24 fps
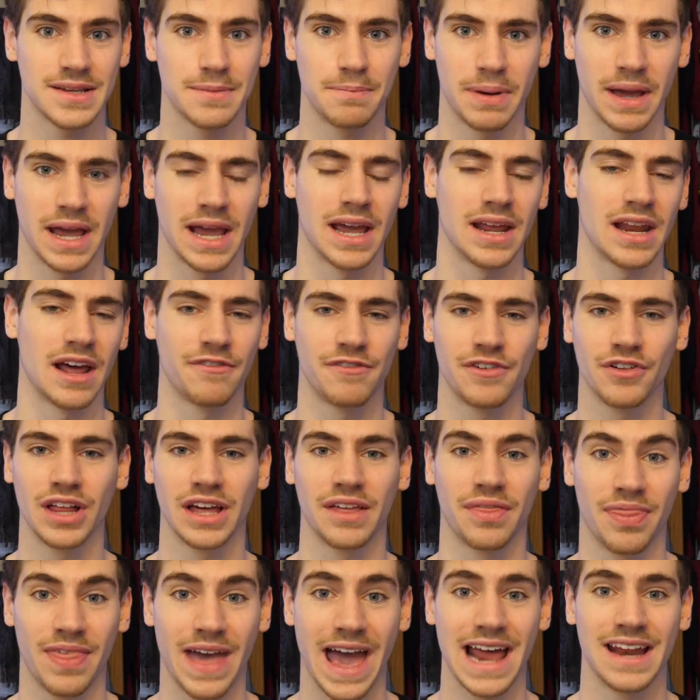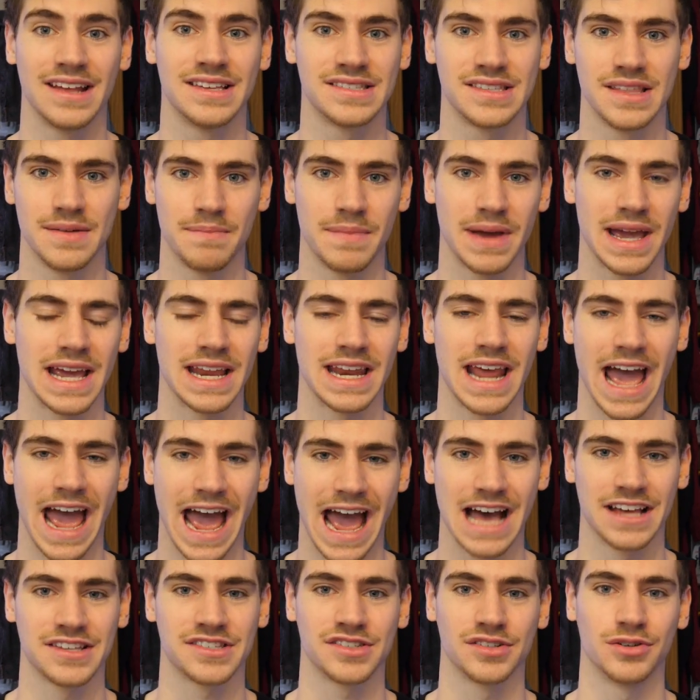a pain. I feel like that is the main
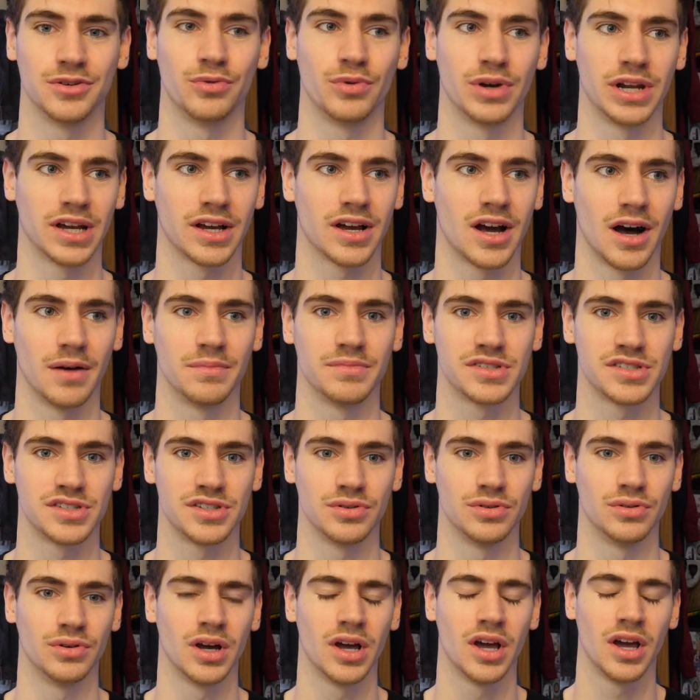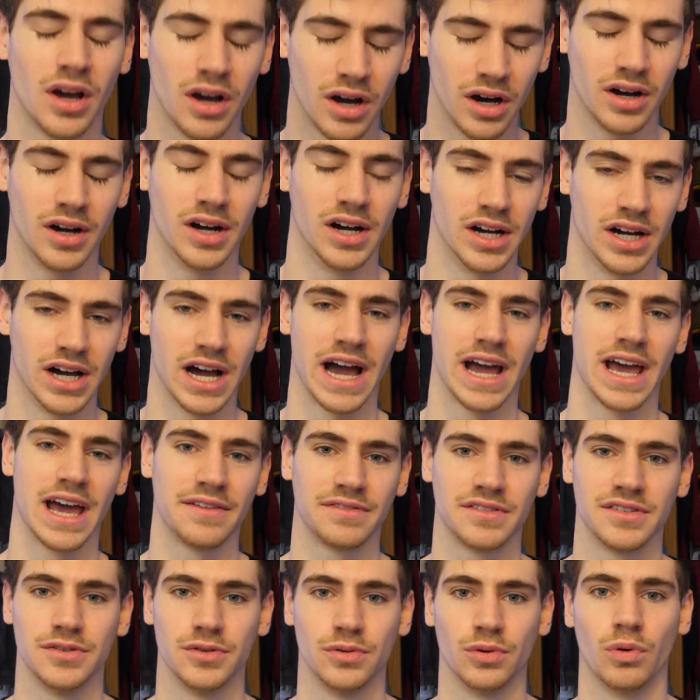hassle when it comes to, oh, I
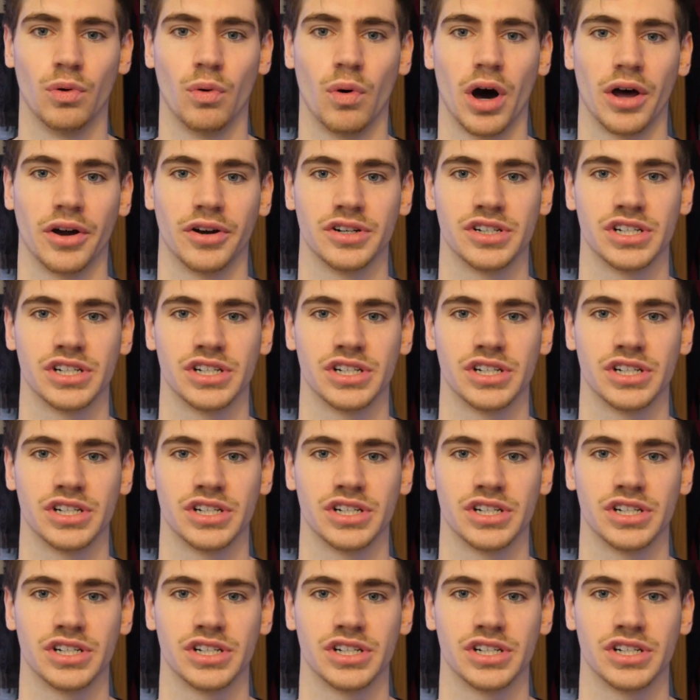have to do a water